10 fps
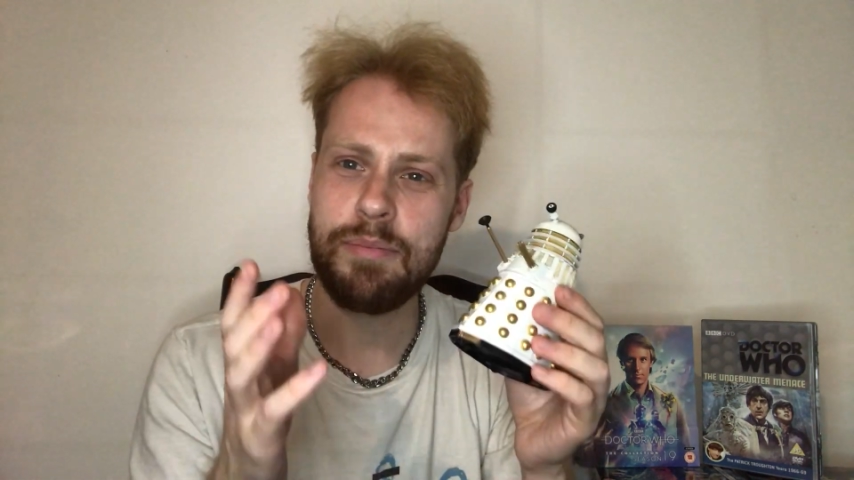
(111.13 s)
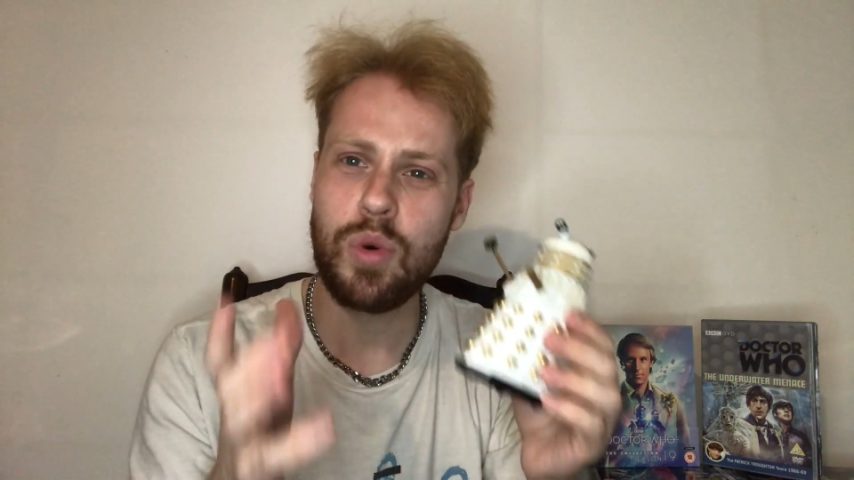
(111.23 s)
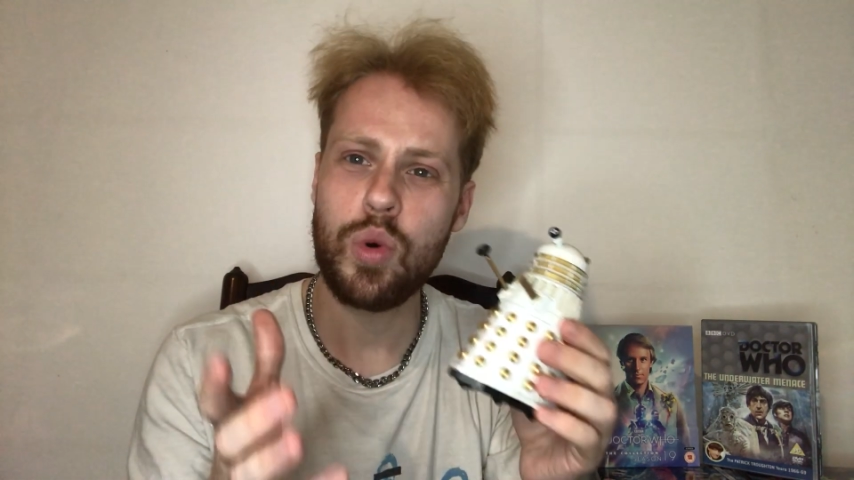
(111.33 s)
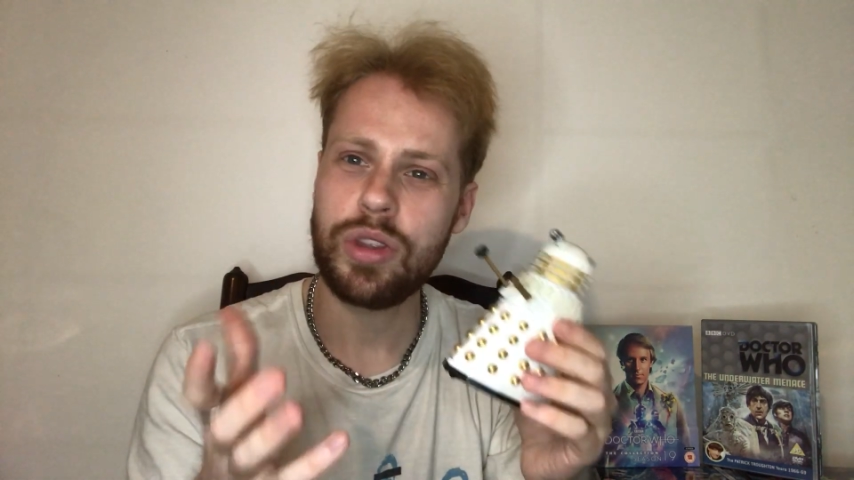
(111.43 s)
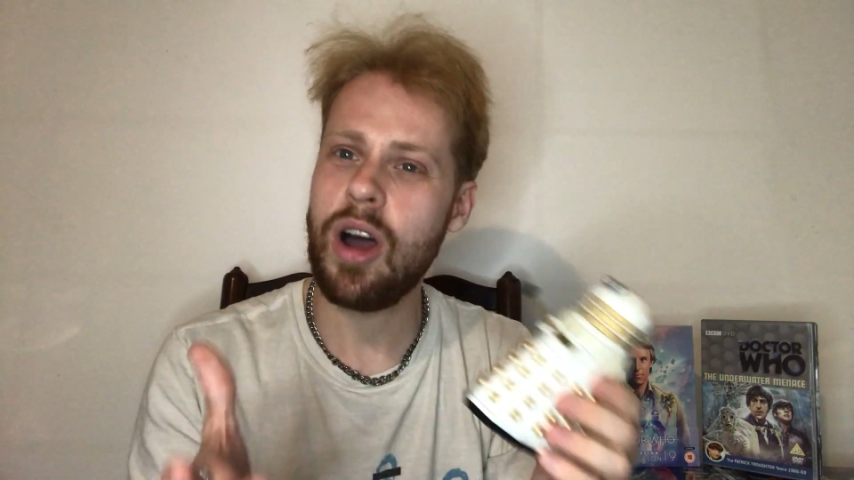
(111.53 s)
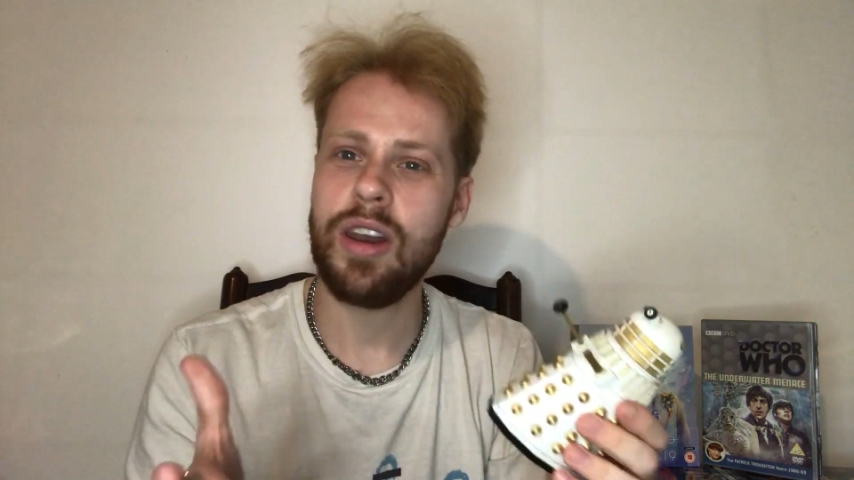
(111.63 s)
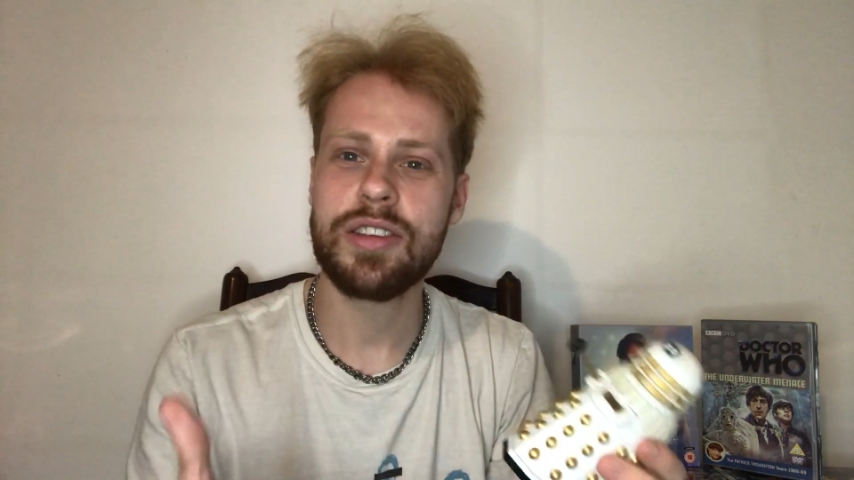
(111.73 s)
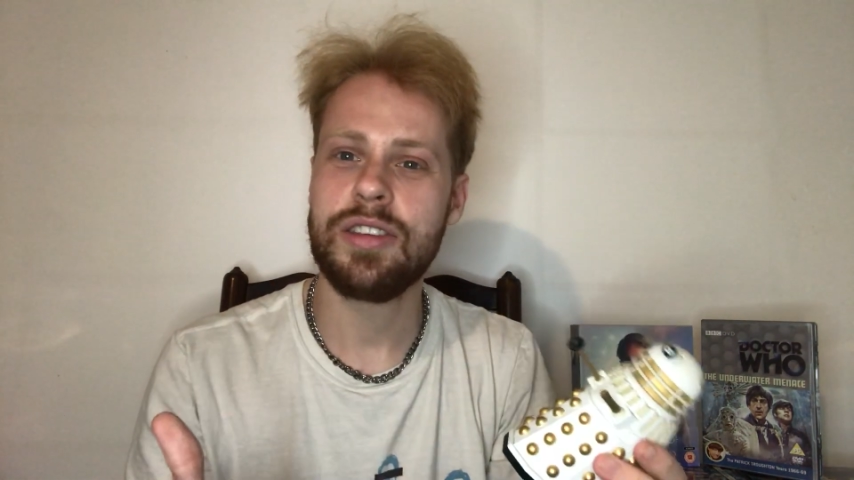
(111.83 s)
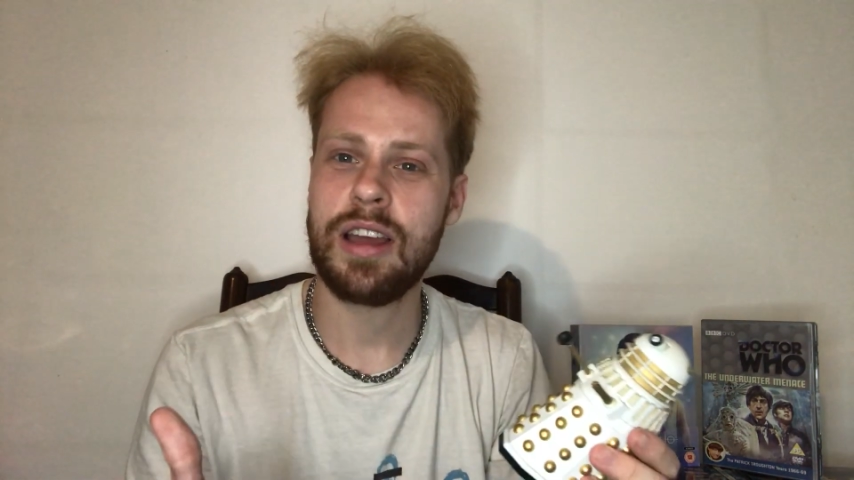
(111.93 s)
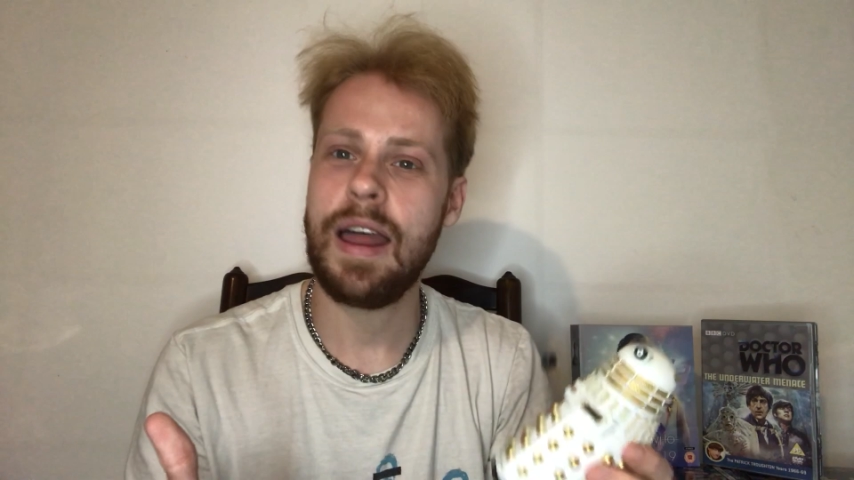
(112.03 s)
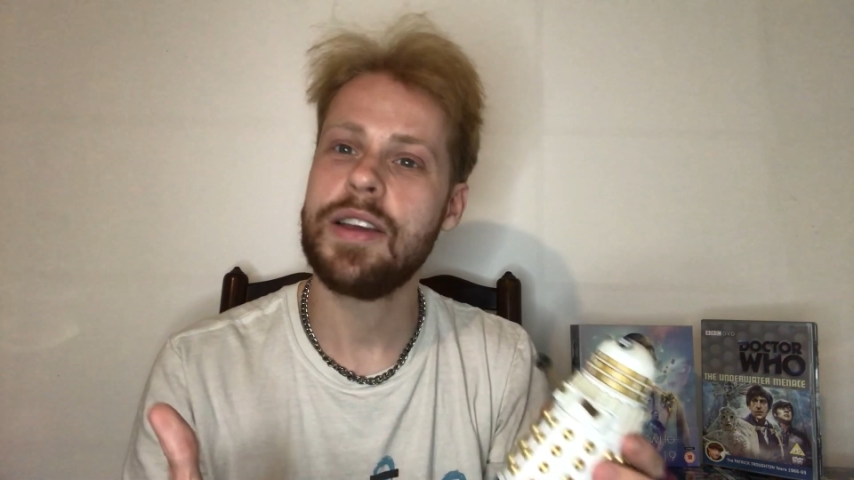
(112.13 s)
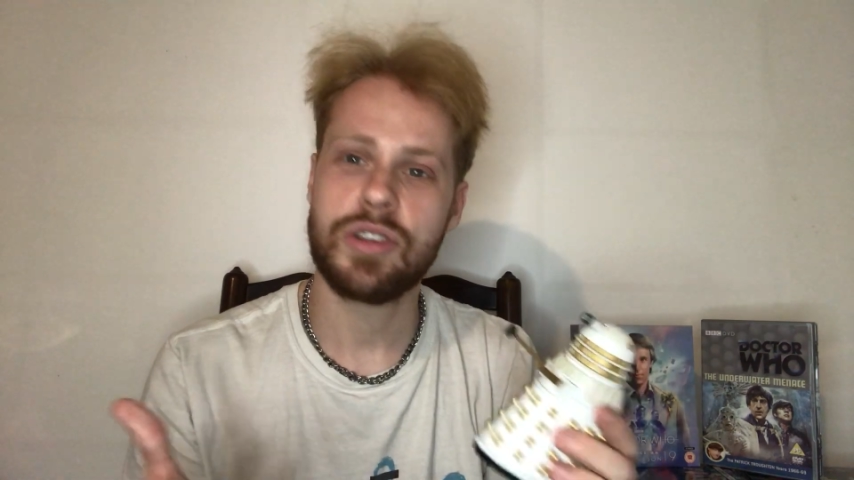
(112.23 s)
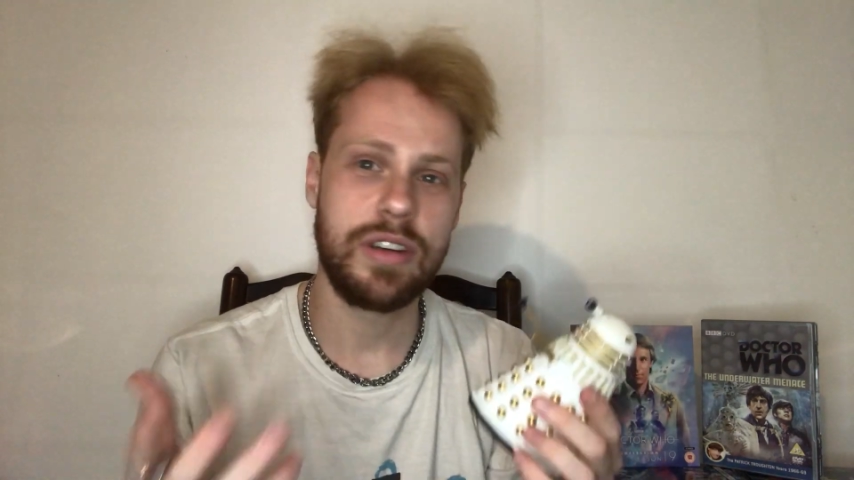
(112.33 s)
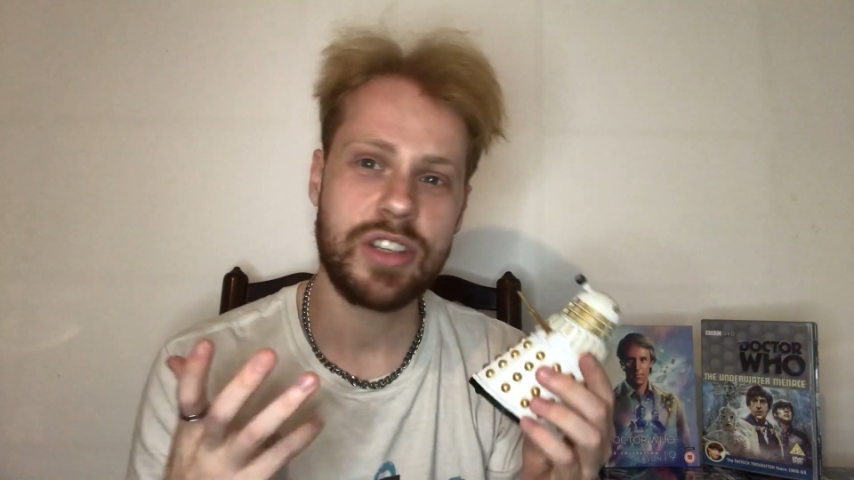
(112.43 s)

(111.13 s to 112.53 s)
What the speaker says: more Daleks in the collection.